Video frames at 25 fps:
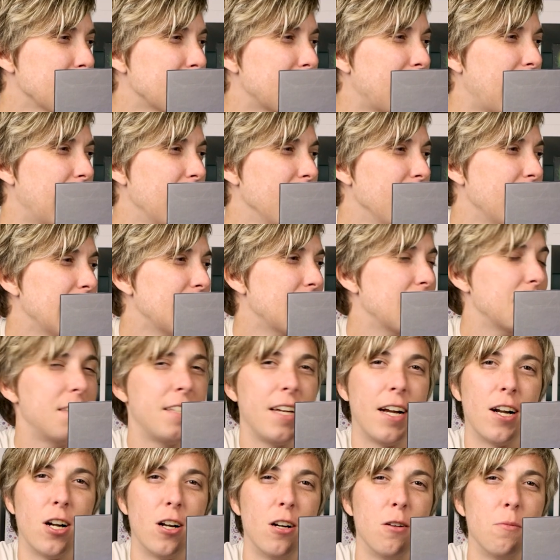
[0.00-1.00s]
Kind of like the
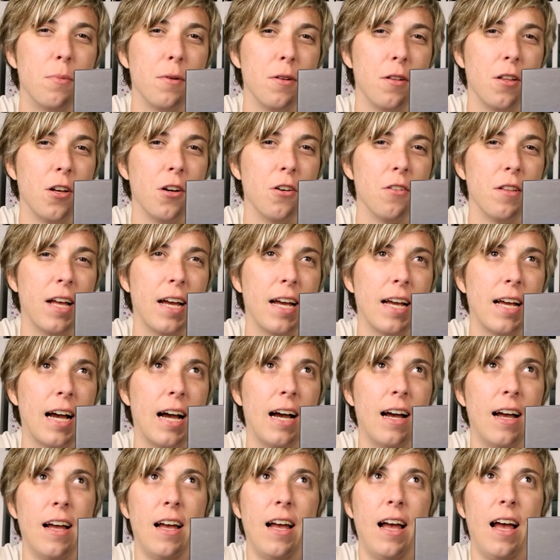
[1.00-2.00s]
Terror Below. Like,
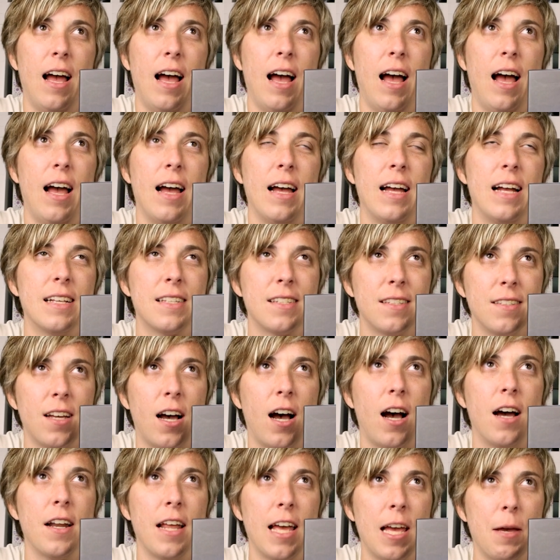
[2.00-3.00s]
it's
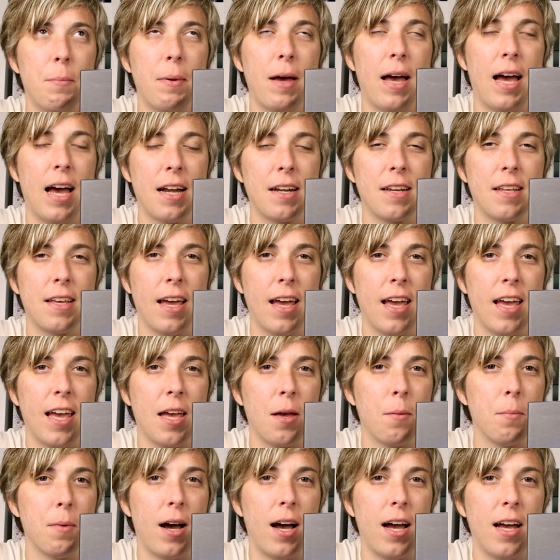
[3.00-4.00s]
not a bad
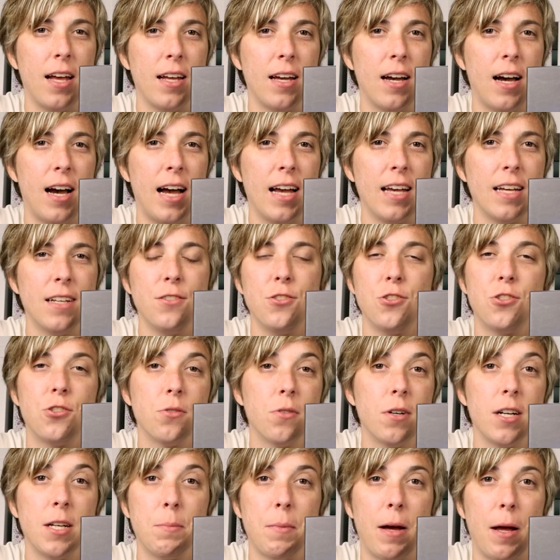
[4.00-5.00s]
game. I
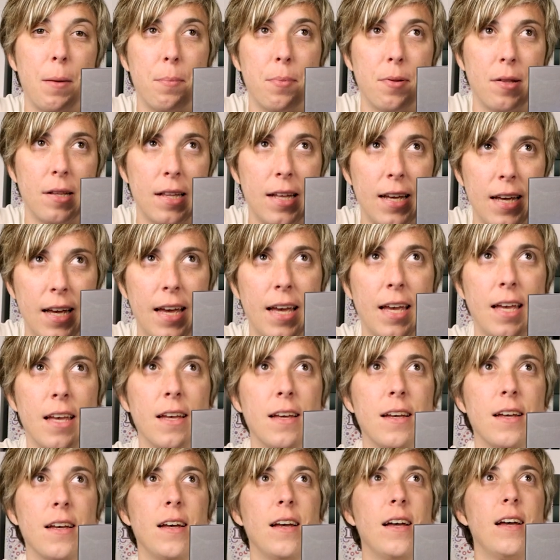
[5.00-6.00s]
enjoyed my play.
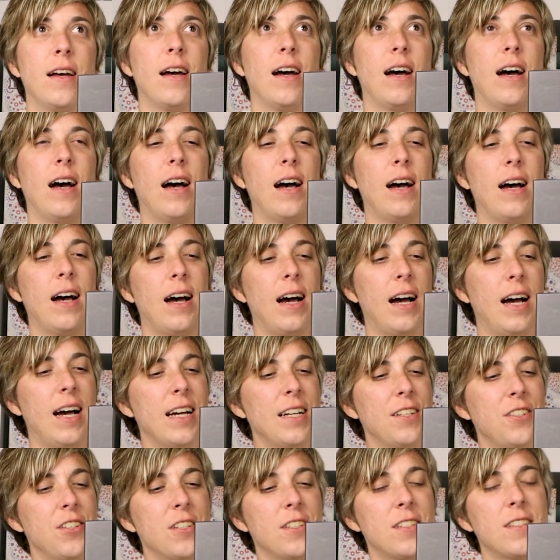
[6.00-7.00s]

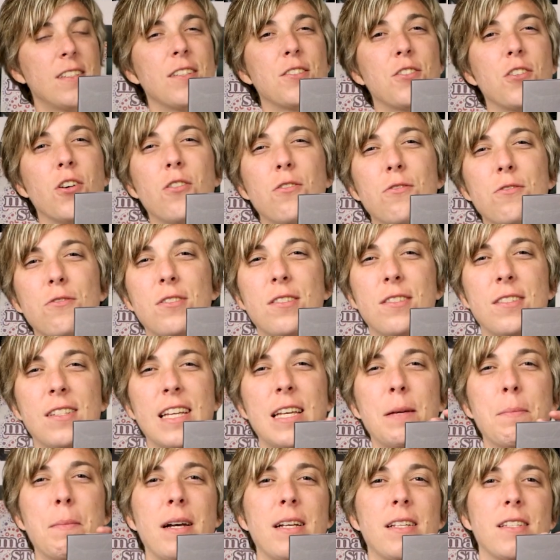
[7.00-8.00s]
I just don't
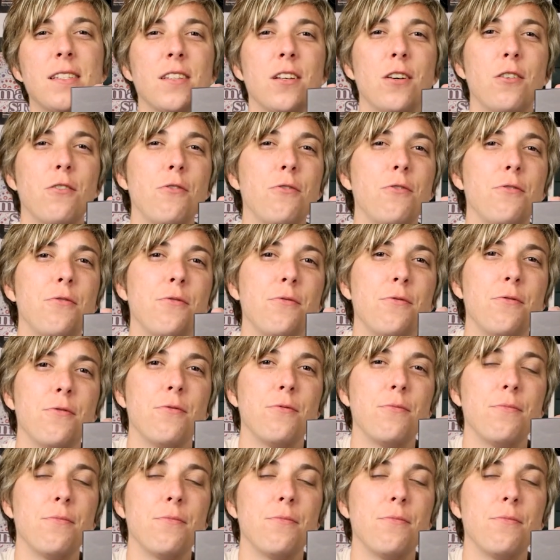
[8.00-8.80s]
see myself